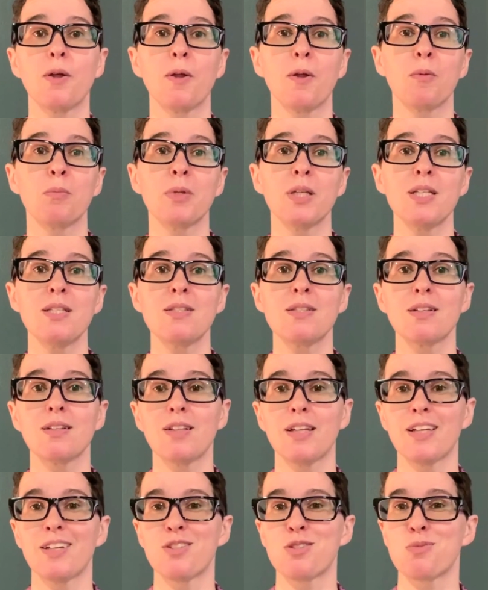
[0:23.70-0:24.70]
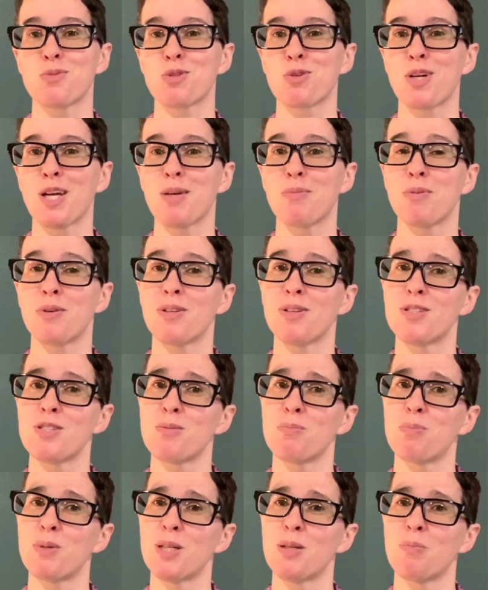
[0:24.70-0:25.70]
Please like and subscribe. It's a
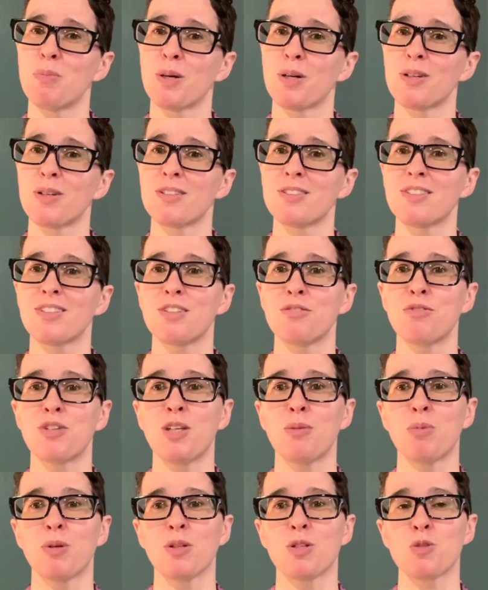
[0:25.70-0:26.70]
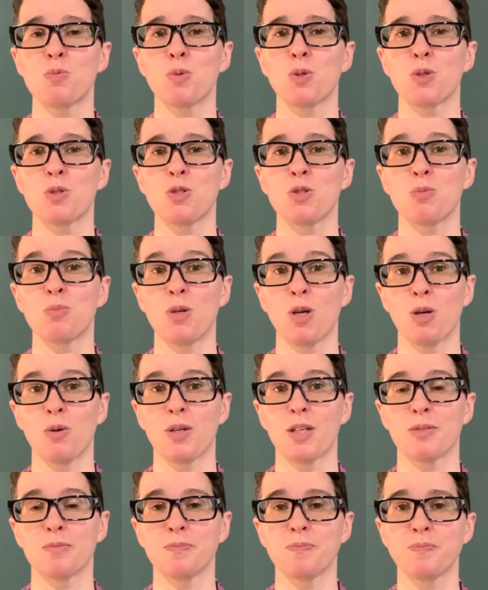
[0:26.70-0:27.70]
big part of keeping this booktube
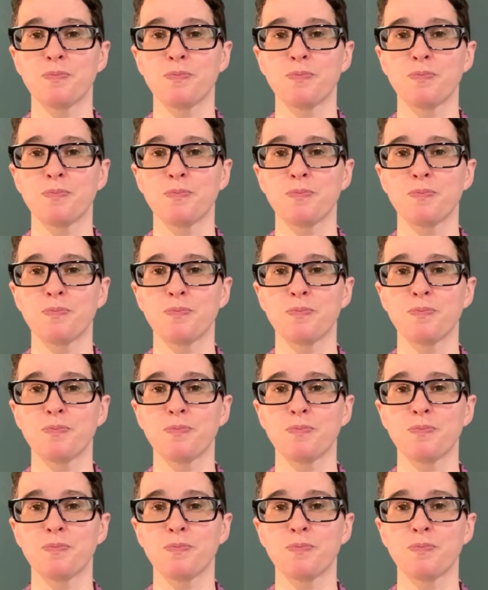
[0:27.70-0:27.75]
going.